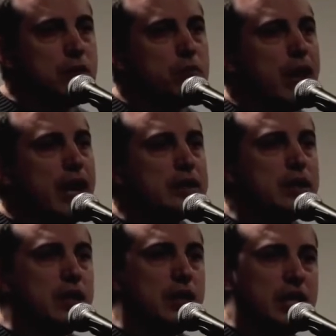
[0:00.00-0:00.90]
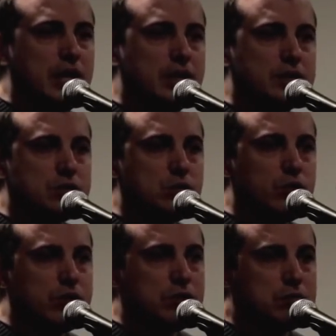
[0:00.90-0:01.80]
impact is
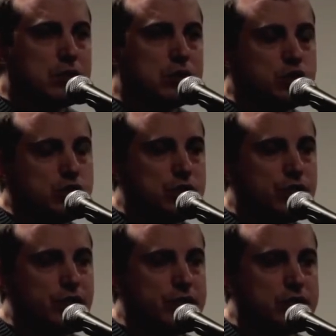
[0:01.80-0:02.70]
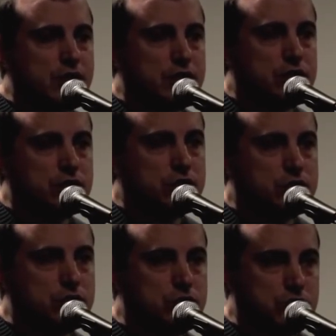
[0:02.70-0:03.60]
with the emergence of things like
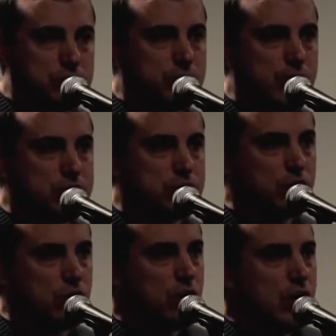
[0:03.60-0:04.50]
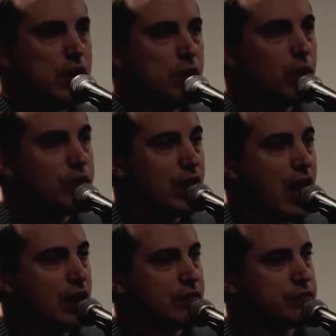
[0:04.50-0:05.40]
YouTube, right? So we've
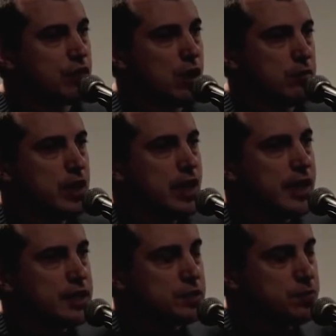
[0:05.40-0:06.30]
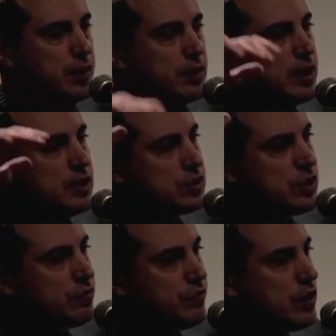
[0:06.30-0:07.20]
gone from
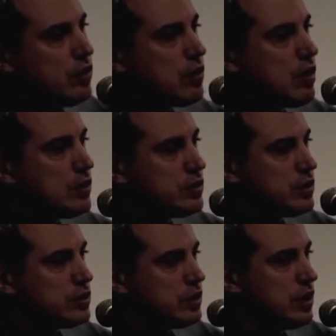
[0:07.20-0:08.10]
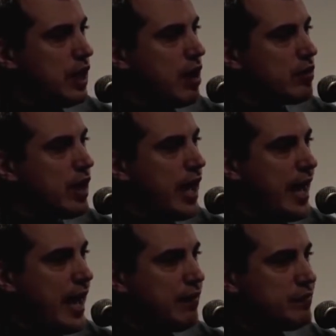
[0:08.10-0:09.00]
experiencing video content in an hour and a
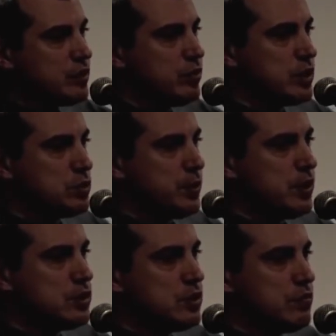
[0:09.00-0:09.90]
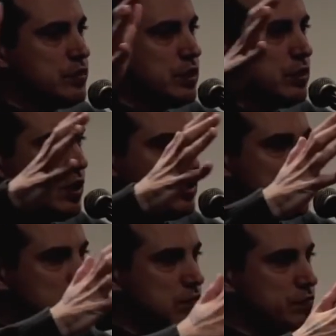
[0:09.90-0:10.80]
half to experiencing video
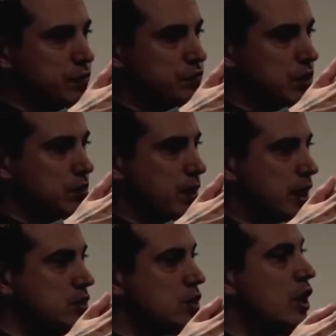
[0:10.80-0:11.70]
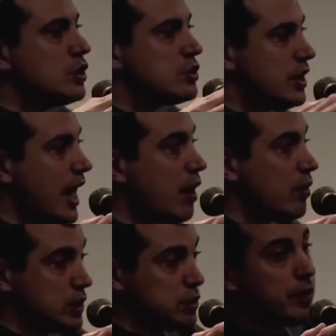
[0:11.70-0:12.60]
content in 15 minutes to
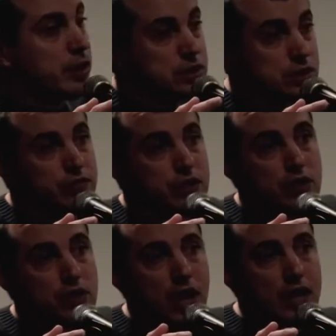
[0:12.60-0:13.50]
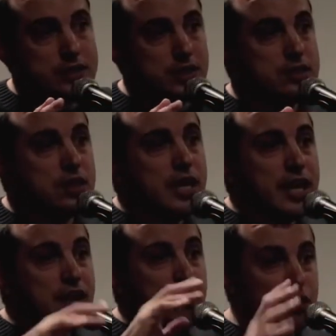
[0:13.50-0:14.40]
now experiencing video content
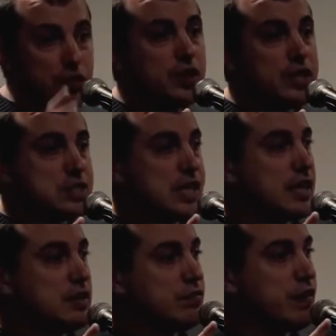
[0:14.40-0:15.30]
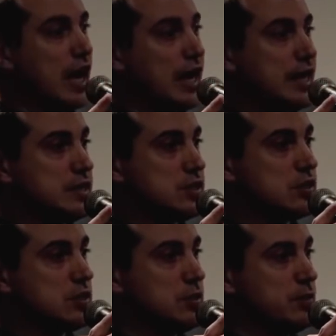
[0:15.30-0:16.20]
in 30-second
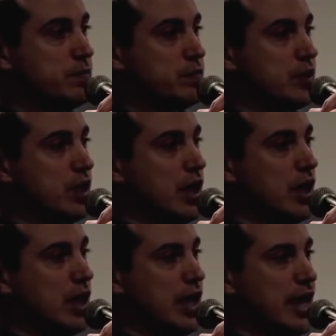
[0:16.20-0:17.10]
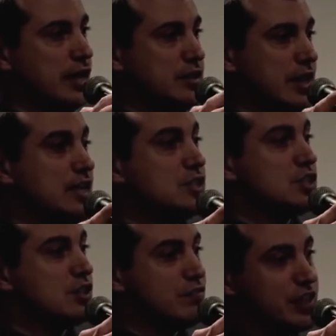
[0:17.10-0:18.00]
vines and
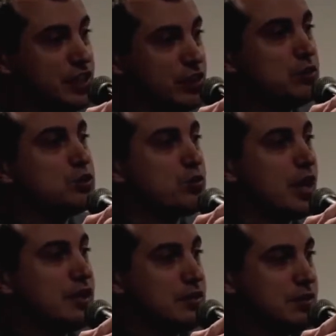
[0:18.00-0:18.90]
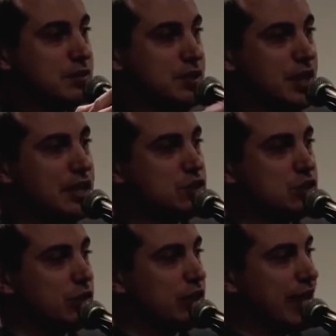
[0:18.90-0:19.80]
Insta videos, right? And
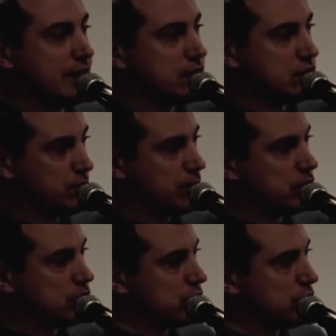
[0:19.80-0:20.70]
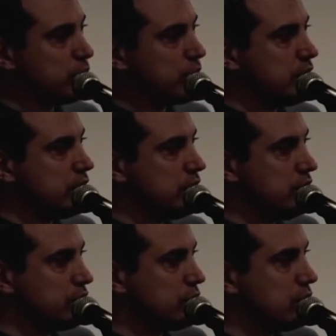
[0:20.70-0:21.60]
so that experience is completely
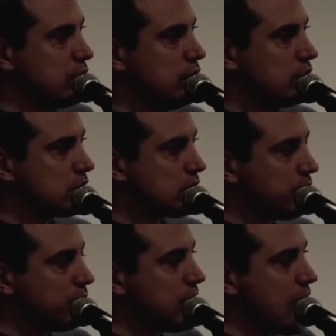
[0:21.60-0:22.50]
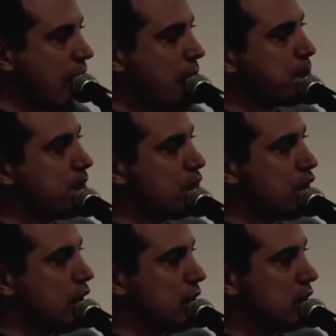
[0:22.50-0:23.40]
different. Something happened
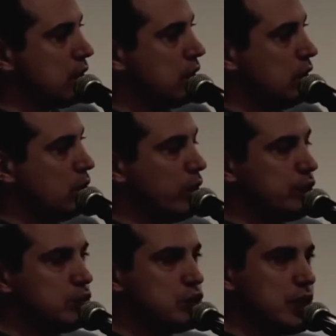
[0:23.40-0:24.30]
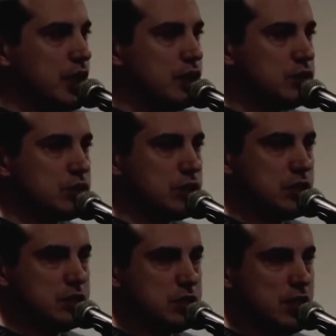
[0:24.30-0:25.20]
there when you change the
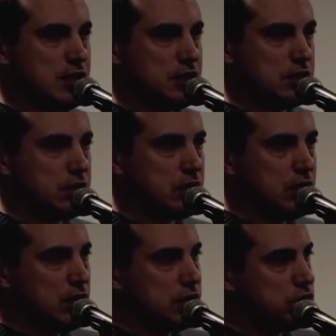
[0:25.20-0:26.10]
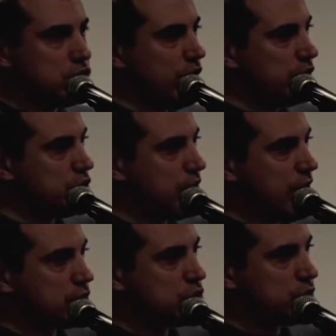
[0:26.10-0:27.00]
container that changed the
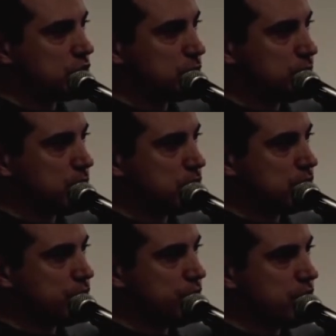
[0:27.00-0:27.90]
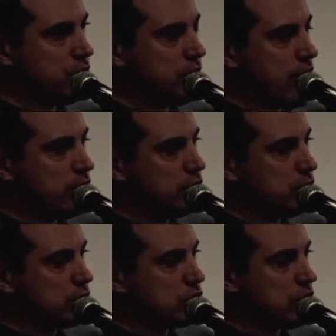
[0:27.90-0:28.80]
actual experience of video. Now you
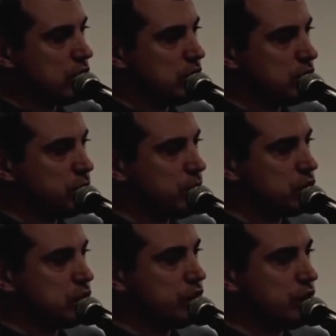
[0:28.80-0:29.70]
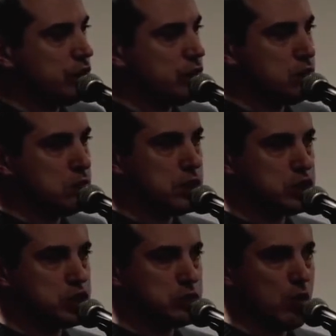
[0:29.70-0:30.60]
could start experiencing video in
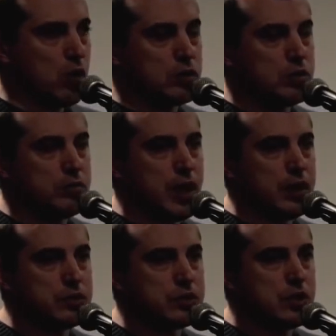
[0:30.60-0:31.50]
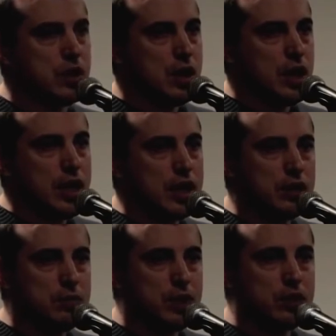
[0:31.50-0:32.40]
much smaller amounts. It
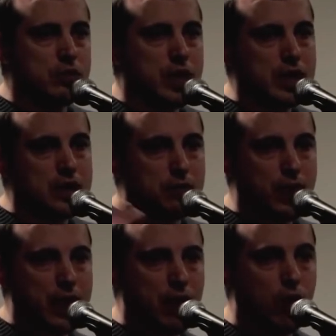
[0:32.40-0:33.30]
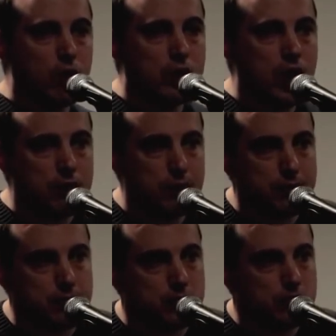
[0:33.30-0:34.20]
could be created by a whole lot of
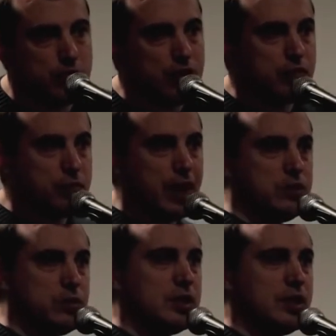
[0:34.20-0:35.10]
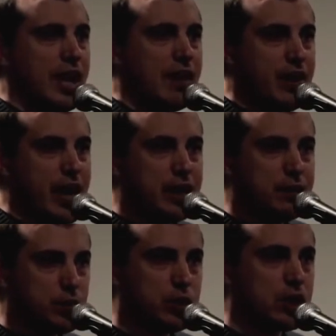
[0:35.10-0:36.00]
people you've never met who didn't have
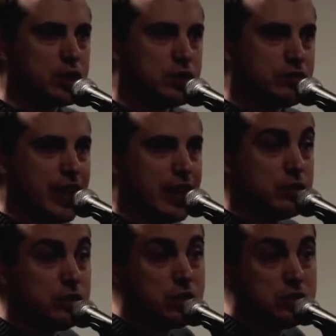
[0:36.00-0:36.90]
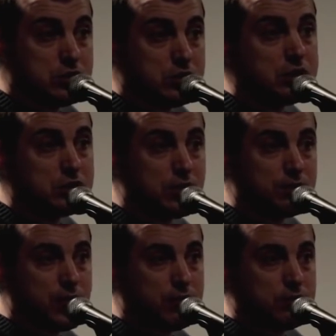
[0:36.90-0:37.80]
any production values and still
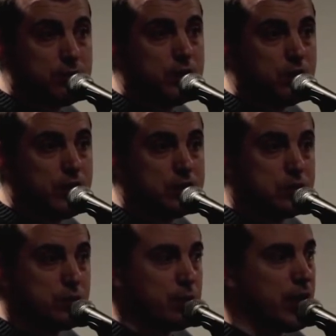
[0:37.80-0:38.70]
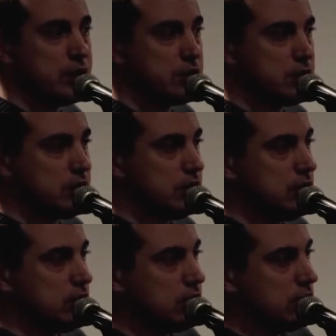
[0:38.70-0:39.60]
sometimes be quite surprisingly
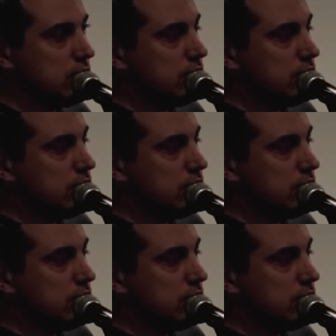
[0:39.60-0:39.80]
good.